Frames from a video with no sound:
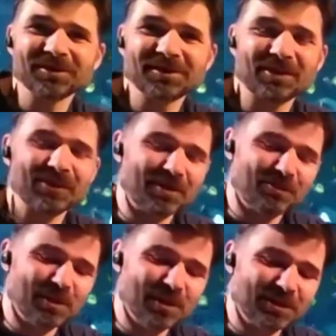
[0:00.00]
Sarah
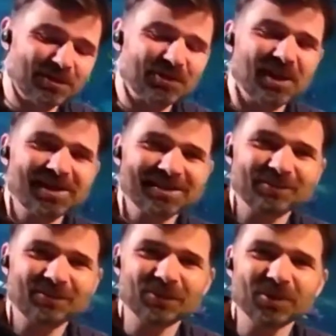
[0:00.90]
were to share
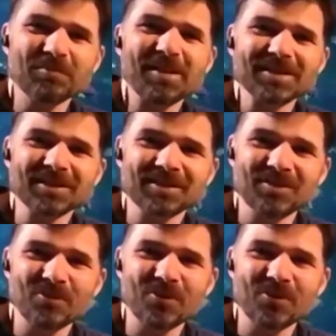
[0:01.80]
some of her amazing